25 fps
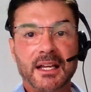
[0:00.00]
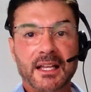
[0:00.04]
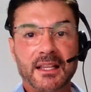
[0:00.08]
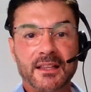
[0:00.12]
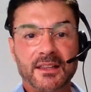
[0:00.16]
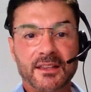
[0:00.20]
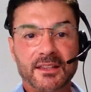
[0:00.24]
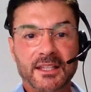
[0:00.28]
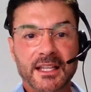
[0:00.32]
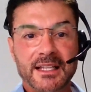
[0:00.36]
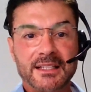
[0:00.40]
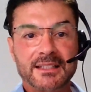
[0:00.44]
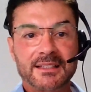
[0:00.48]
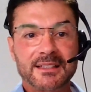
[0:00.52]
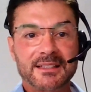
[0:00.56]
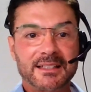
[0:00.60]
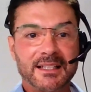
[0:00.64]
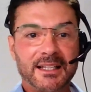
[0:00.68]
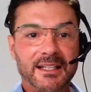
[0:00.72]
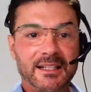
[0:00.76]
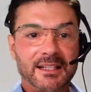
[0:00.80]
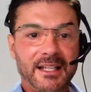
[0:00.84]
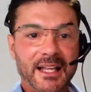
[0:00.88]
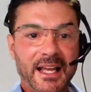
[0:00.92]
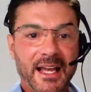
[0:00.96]
and then
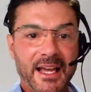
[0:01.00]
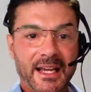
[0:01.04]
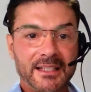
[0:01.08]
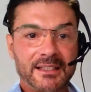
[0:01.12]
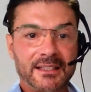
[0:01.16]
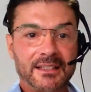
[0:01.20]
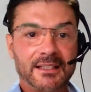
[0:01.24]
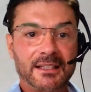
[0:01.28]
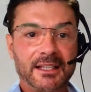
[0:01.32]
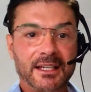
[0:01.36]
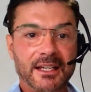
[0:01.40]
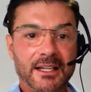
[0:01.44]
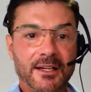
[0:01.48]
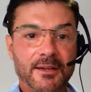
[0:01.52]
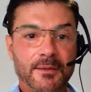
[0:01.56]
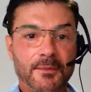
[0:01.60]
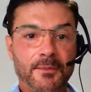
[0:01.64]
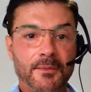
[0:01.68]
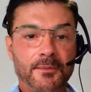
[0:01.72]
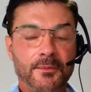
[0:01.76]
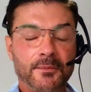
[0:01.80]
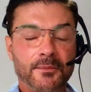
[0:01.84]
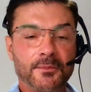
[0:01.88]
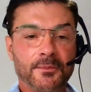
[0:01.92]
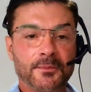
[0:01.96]
select
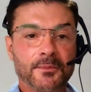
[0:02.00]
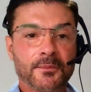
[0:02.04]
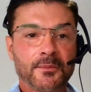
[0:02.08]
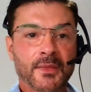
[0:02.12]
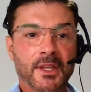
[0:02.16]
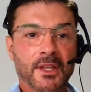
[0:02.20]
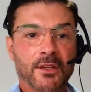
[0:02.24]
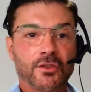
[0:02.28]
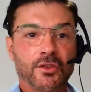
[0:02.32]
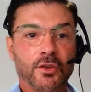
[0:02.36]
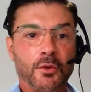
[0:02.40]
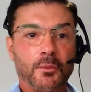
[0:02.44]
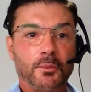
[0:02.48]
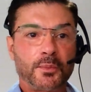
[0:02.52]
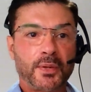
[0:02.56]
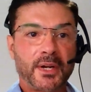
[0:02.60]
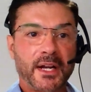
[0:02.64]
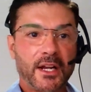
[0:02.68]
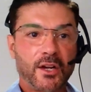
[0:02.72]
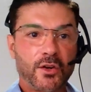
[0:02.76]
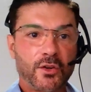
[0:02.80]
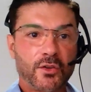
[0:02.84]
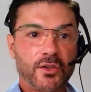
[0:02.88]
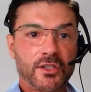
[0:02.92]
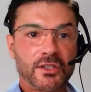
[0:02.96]
them. So
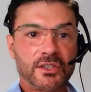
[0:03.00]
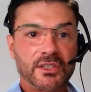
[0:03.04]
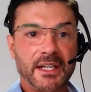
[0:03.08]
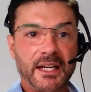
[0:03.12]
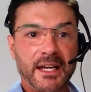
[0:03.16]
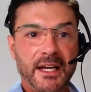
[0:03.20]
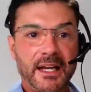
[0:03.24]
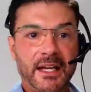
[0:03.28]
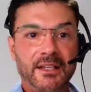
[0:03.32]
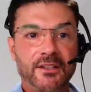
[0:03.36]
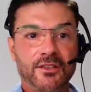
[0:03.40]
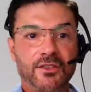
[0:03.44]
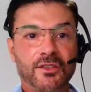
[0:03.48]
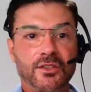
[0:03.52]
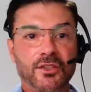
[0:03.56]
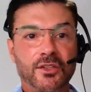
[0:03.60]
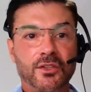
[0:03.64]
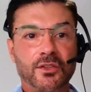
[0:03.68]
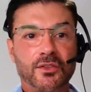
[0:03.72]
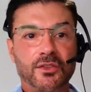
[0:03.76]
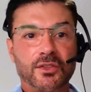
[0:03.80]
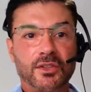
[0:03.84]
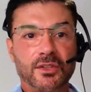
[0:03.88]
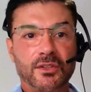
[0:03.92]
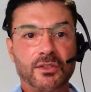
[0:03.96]
prioritize
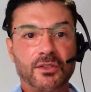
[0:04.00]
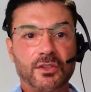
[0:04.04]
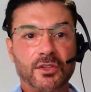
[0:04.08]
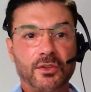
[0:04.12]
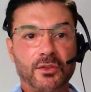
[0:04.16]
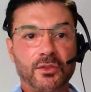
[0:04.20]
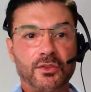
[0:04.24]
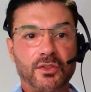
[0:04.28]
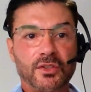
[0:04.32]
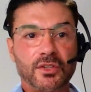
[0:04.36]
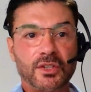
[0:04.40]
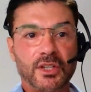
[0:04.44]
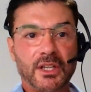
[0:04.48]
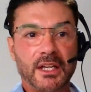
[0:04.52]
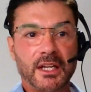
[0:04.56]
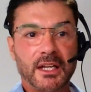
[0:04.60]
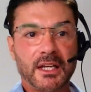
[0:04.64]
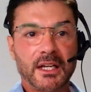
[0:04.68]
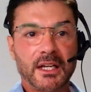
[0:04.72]
those